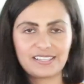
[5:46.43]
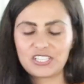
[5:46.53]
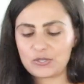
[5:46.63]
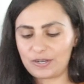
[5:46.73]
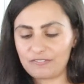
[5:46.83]

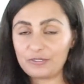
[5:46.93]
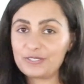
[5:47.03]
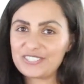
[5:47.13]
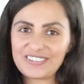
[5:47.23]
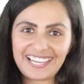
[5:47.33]
So our
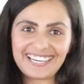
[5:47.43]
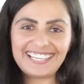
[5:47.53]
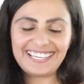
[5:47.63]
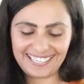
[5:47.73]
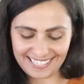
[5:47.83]
food's
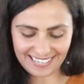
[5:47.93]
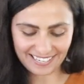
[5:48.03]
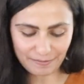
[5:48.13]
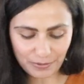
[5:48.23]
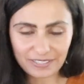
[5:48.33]
ready.
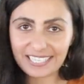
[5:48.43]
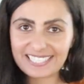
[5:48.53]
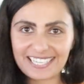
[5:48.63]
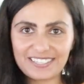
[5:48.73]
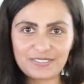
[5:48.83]
I'm really
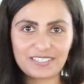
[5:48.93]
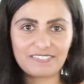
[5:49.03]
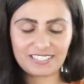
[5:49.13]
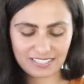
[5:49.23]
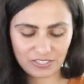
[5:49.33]
excited to give
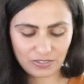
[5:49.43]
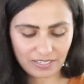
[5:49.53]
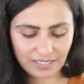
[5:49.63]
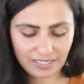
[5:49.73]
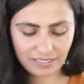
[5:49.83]
this a
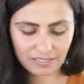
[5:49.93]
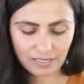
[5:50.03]
try.